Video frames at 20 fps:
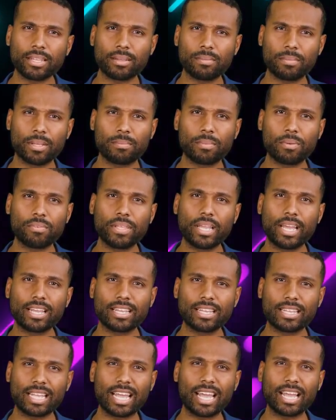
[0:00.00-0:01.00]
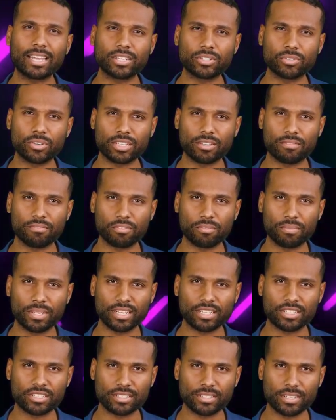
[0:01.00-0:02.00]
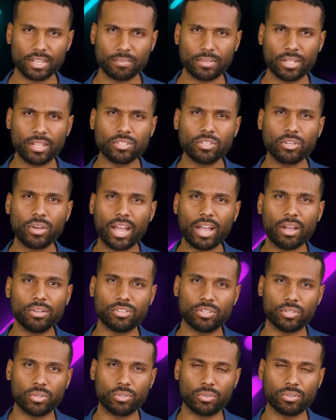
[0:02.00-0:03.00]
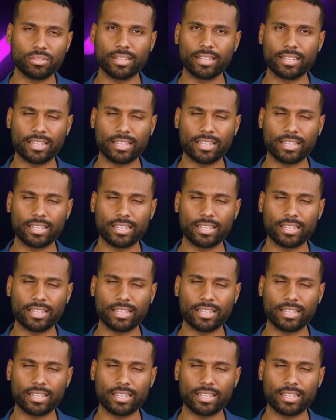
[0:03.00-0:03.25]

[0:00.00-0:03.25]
by providing accurate information about your household,